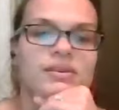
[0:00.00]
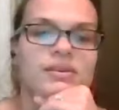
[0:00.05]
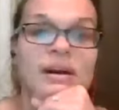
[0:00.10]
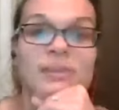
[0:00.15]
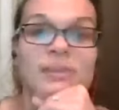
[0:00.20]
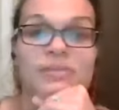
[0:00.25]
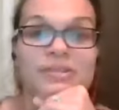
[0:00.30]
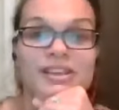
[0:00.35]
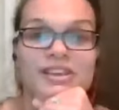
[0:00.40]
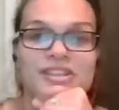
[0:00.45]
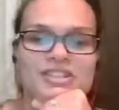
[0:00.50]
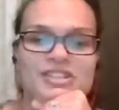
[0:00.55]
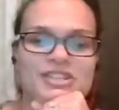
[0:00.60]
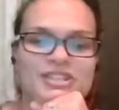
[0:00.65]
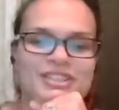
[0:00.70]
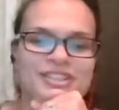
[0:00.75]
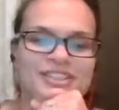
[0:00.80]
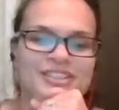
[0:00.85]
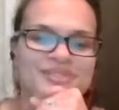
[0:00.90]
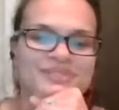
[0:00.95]
I'm
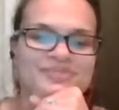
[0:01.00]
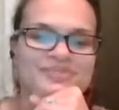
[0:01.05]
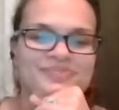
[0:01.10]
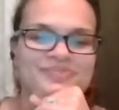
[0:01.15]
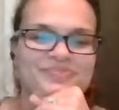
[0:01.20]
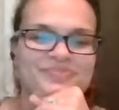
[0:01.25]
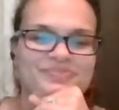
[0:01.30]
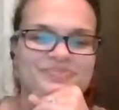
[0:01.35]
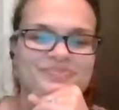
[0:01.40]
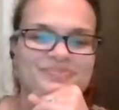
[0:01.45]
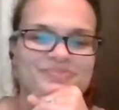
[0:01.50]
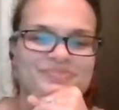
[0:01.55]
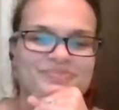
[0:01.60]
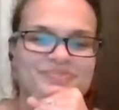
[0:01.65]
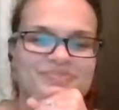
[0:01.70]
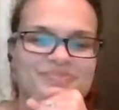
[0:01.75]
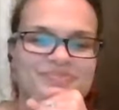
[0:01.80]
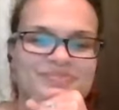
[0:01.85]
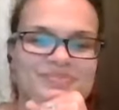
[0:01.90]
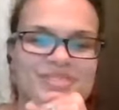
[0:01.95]
relational.
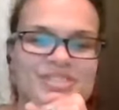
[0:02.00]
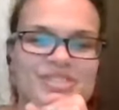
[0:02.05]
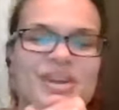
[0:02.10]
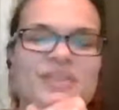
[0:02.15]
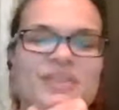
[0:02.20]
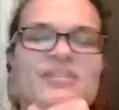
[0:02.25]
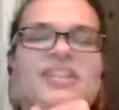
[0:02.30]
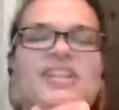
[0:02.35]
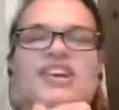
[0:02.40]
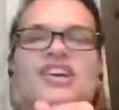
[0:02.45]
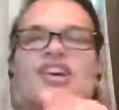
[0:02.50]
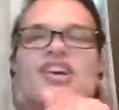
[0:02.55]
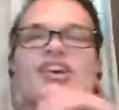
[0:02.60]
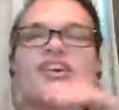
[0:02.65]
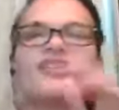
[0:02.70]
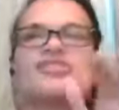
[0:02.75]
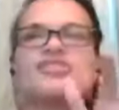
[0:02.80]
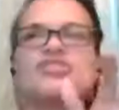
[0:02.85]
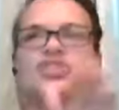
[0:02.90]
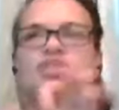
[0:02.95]
So I really
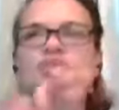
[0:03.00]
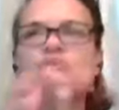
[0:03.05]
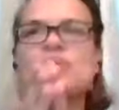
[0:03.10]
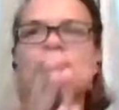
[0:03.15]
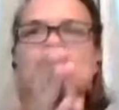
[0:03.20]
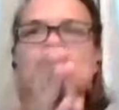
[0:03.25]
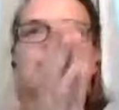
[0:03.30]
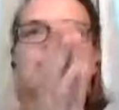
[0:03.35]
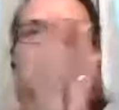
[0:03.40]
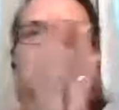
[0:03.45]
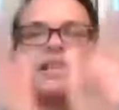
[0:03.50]
encourage you in